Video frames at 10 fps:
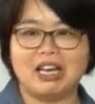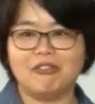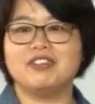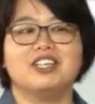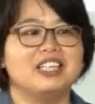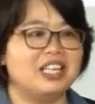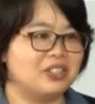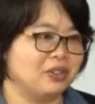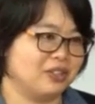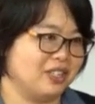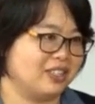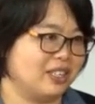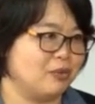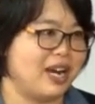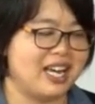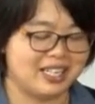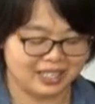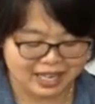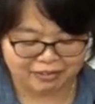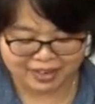alveolar nasals are on the
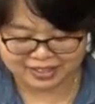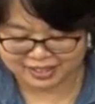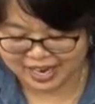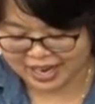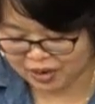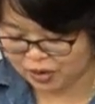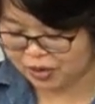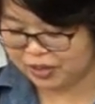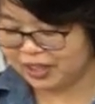left-hand side, all